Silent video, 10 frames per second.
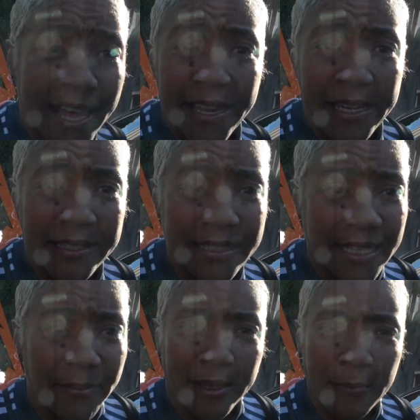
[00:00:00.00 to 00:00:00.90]
they eat
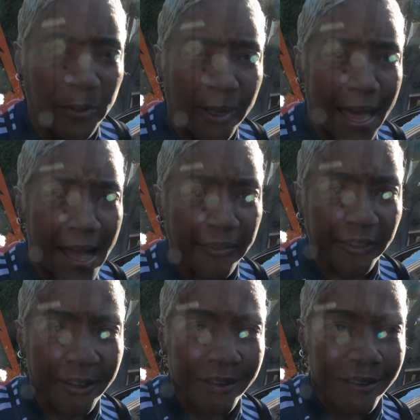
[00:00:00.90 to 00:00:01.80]
does that keep you alive?
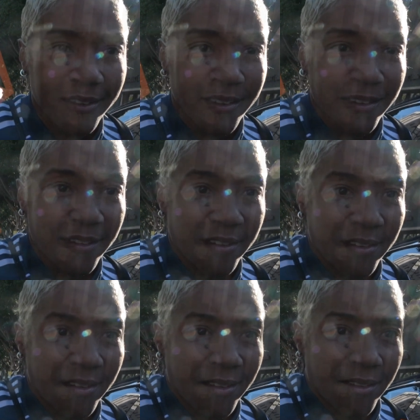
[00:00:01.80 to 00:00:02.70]
Yeah,
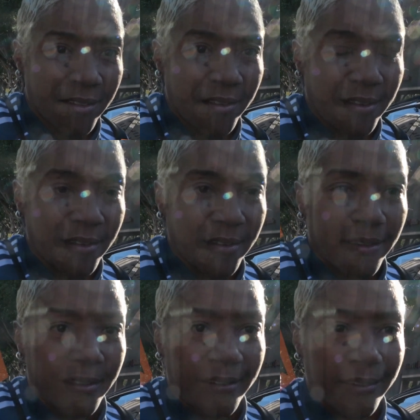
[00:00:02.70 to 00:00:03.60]
I'm. Yeah, I
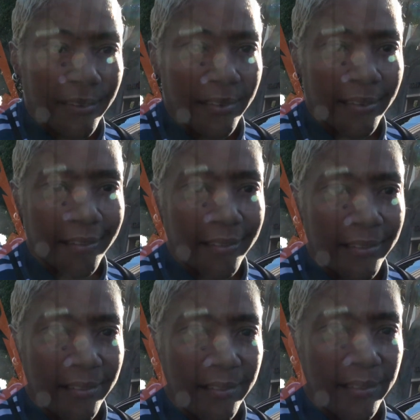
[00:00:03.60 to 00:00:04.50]
get what you're saying.
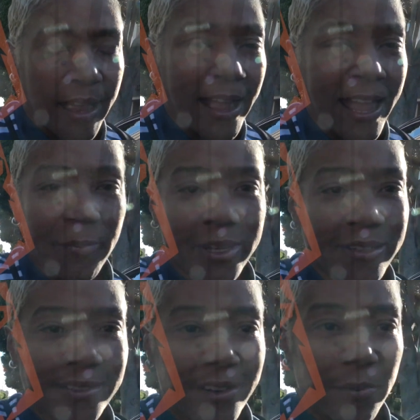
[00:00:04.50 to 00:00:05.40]
Yeah. I can't be
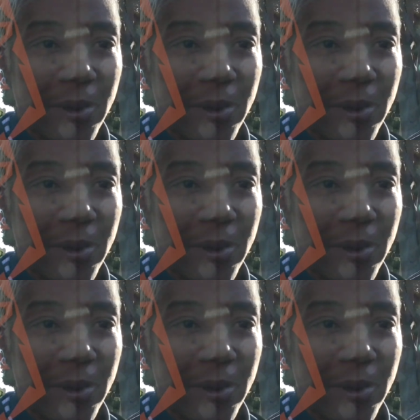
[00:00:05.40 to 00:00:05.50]
concerned